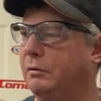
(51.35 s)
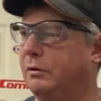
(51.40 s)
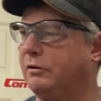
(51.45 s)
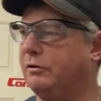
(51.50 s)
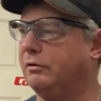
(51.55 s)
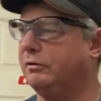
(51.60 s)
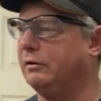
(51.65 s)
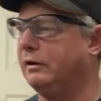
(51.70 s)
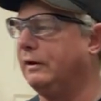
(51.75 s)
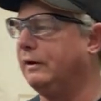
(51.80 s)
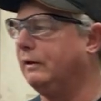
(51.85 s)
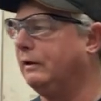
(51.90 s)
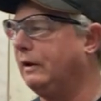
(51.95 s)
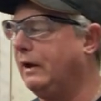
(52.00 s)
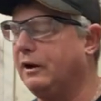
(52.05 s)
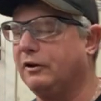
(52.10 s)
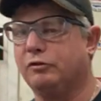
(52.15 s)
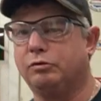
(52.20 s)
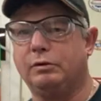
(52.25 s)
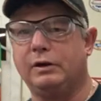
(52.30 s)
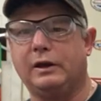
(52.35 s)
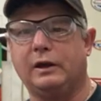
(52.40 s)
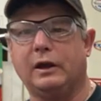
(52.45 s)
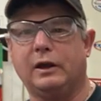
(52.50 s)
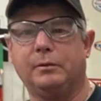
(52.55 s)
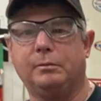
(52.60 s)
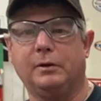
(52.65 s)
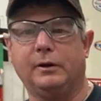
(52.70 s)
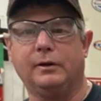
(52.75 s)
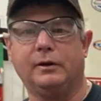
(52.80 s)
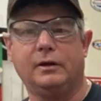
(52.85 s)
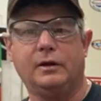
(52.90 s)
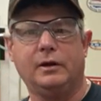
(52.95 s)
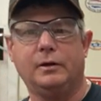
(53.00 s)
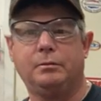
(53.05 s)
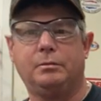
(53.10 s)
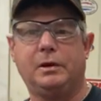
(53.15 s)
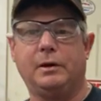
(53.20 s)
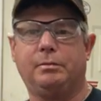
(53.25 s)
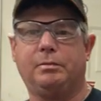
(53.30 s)
which was late last weekend, but
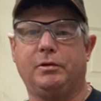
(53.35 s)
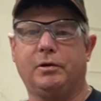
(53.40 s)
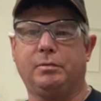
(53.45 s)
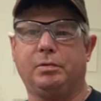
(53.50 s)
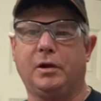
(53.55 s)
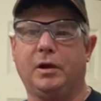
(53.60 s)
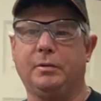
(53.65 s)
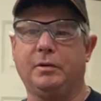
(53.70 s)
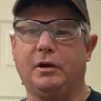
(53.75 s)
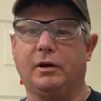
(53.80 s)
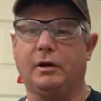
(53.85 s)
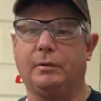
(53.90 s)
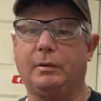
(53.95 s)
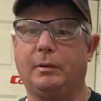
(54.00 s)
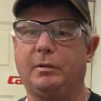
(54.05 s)
people are probably aren't going